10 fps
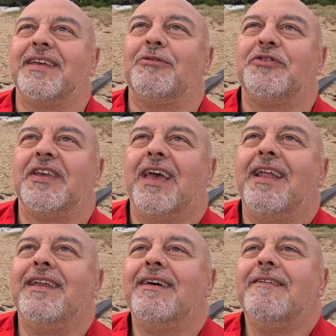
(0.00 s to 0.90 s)
out
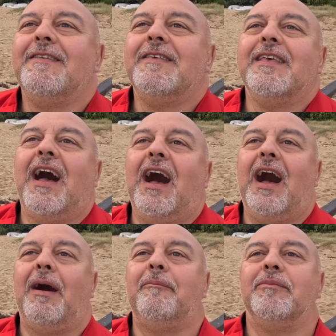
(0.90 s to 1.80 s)
again.
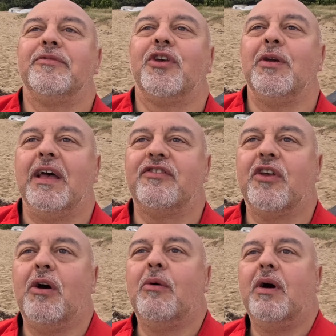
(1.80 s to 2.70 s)
So yeah,
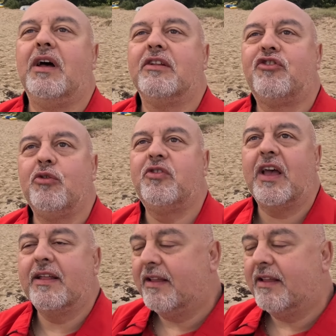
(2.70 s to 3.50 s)
so 2-second